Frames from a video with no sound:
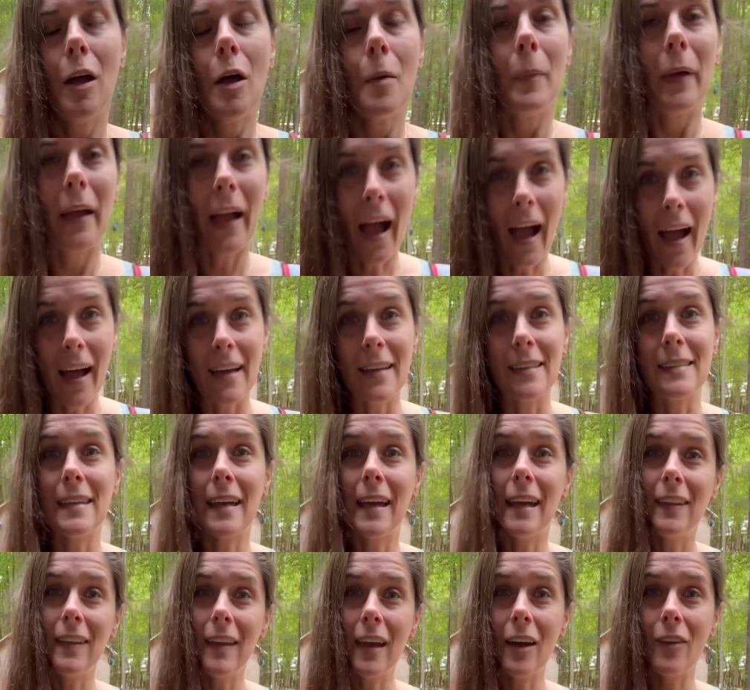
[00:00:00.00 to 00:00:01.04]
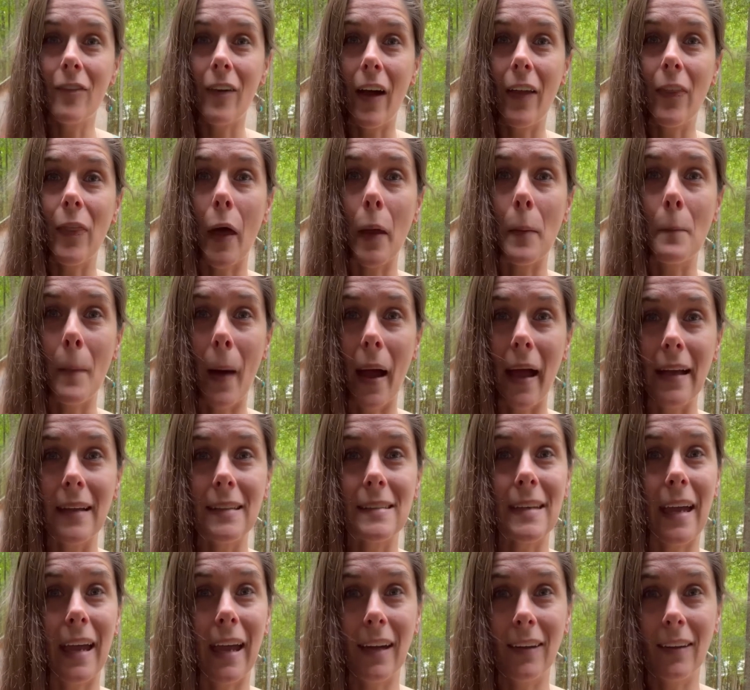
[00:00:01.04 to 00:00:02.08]
Because in the event that
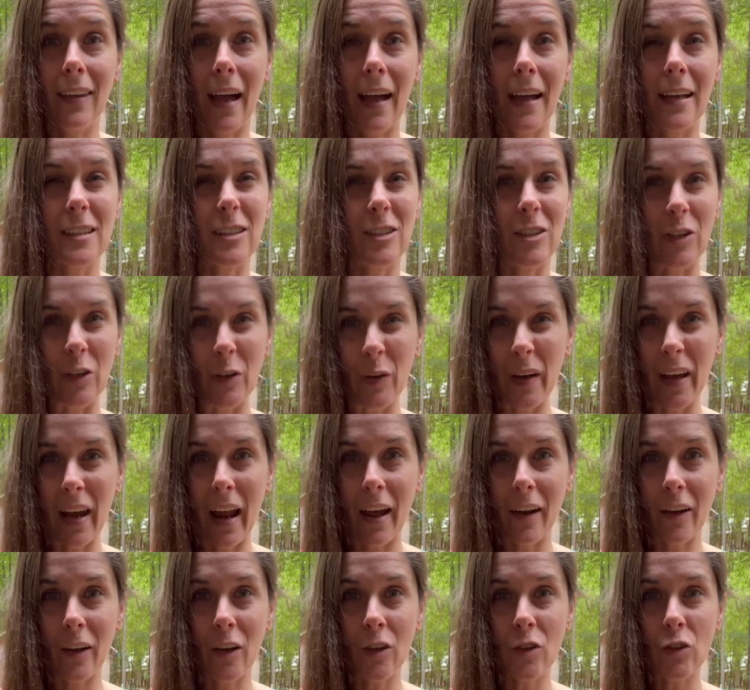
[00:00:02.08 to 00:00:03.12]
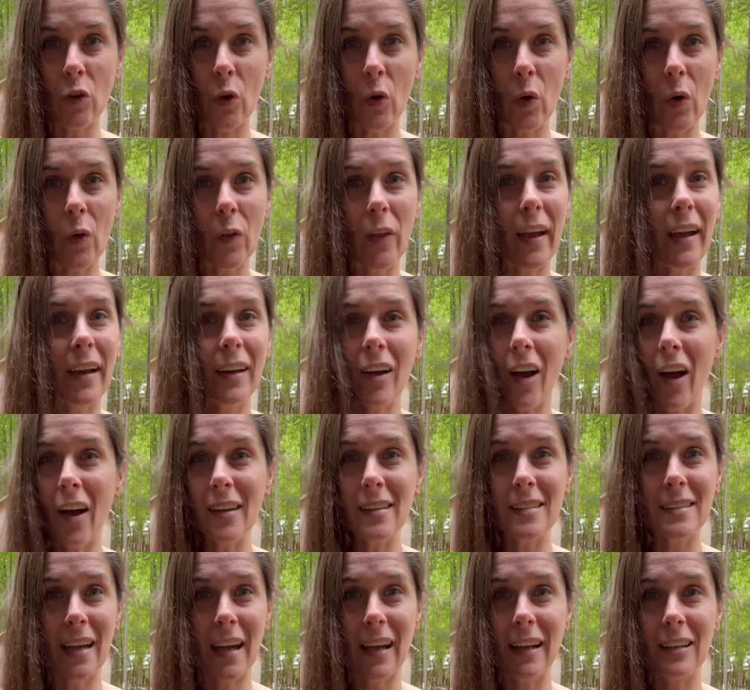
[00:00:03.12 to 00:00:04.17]
mites and lice do get out of control, they can
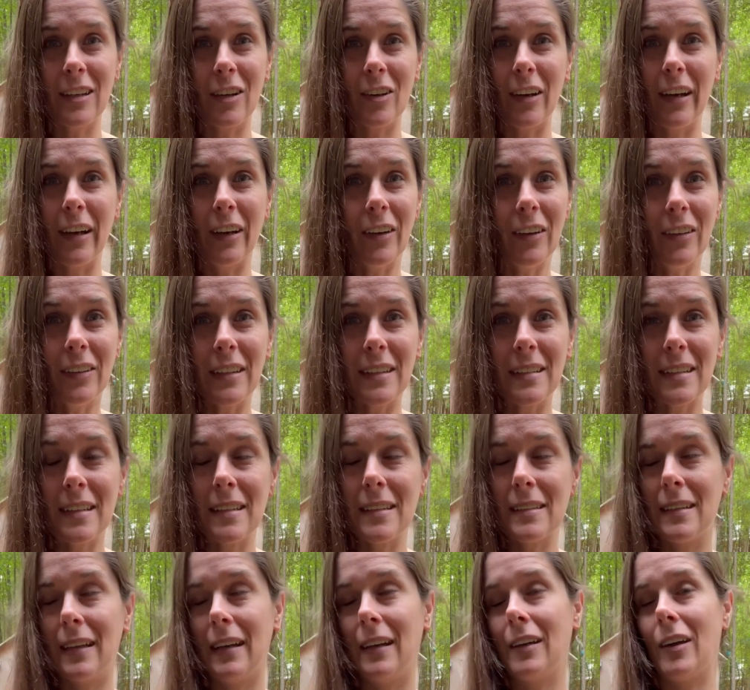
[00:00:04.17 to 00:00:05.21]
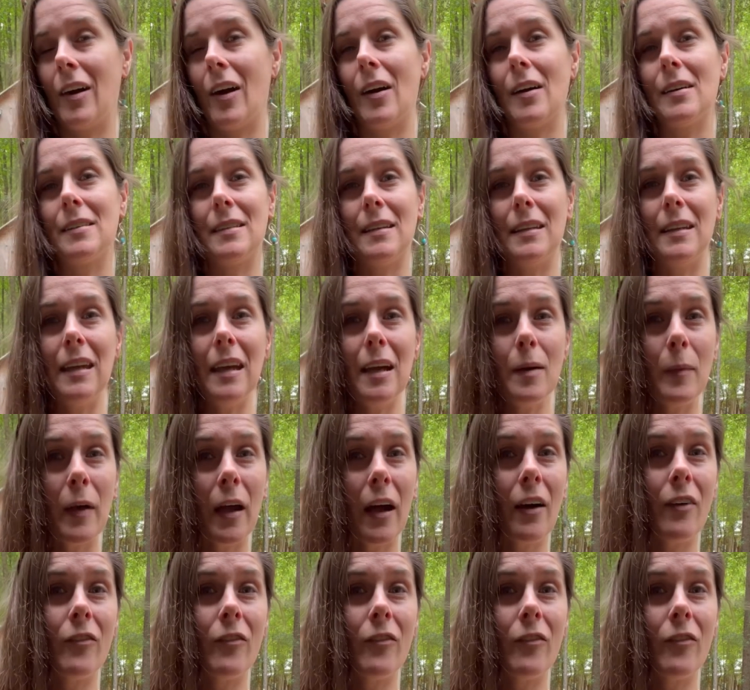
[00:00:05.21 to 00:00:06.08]
cause secondary illnesses, they can cause anemia,